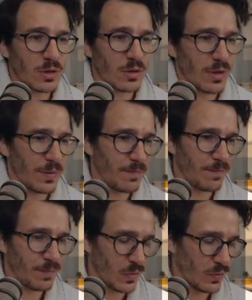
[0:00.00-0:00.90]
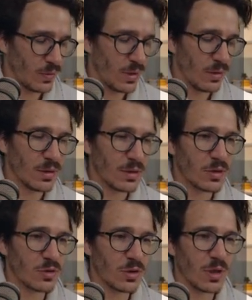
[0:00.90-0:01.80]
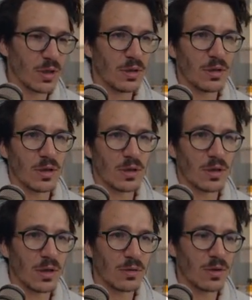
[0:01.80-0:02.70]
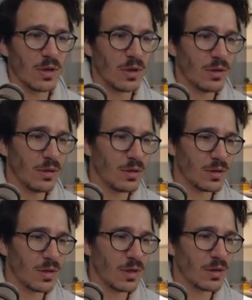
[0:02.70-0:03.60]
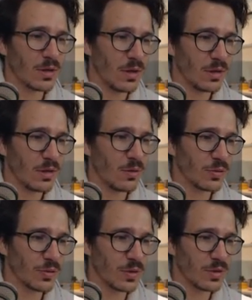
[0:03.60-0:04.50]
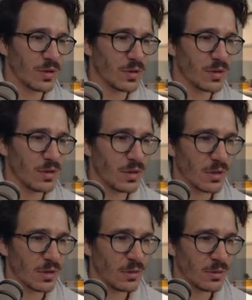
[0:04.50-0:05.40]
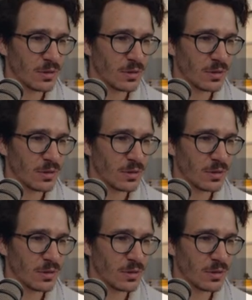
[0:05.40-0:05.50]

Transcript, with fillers: All right, so now let's try yarn outdated. Is that a thing that also exists in yarn?